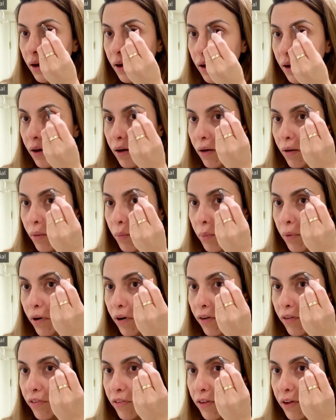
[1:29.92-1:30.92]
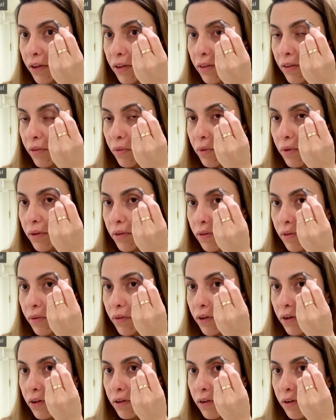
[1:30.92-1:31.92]
Oh, perfect. This one
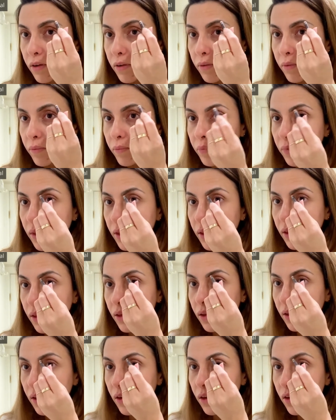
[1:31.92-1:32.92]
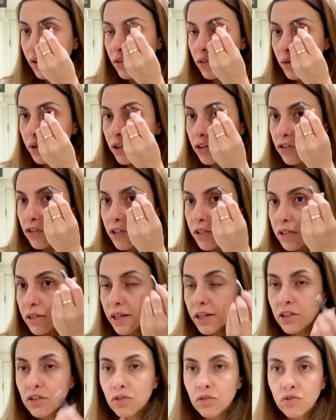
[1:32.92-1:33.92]
good. So I just
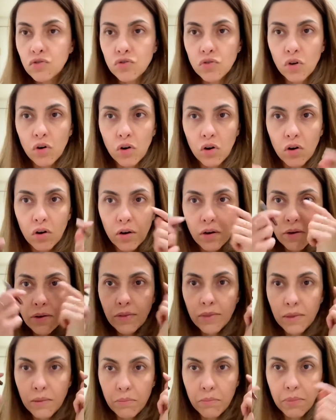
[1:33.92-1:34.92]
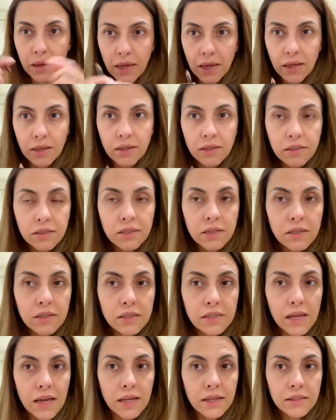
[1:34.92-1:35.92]
like to draw the base because
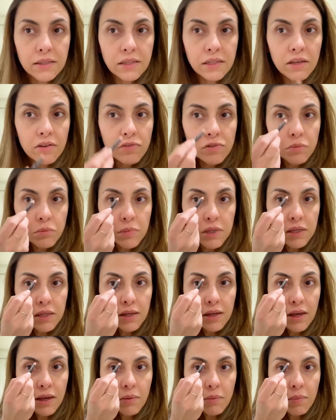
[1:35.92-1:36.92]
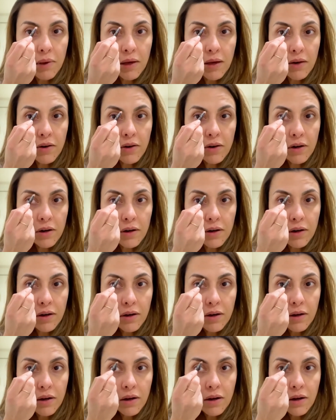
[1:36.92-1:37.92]
that gives me a better
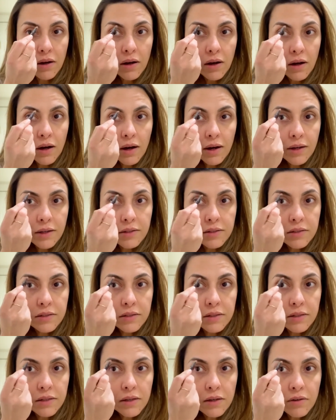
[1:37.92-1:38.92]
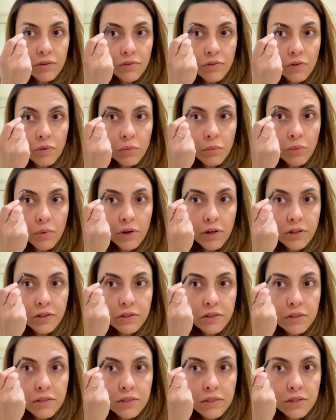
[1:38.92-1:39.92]
idea from where to
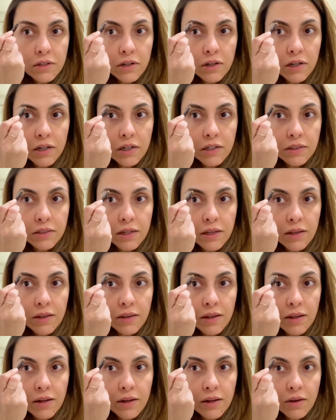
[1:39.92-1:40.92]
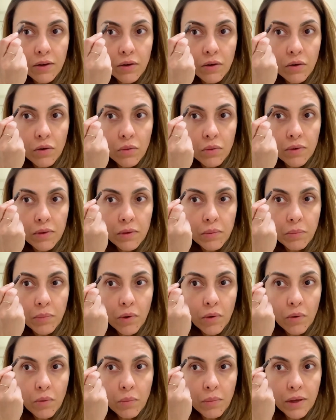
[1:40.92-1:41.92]
start. And then I go with the
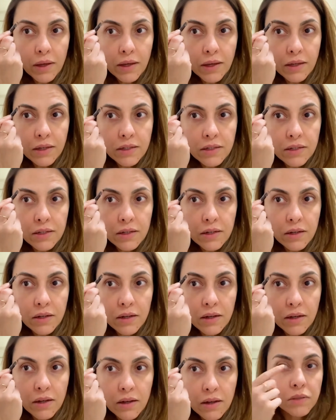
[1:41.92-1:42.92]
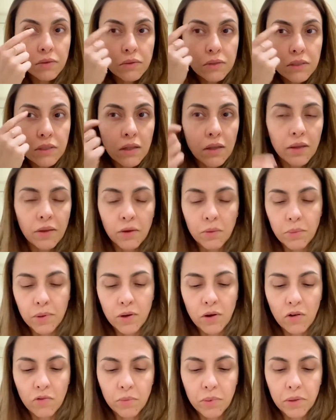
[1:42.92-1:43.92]
pomade. Something's hmm, a little bit
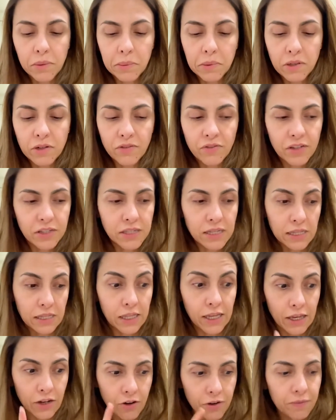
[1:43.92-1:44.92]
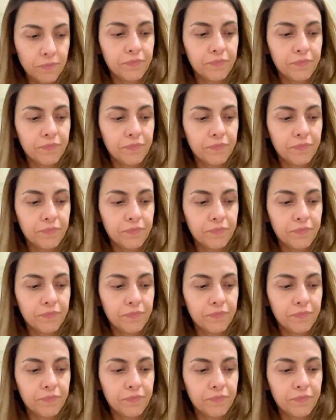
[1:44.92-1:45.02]
off, but I'm gonna fix it later.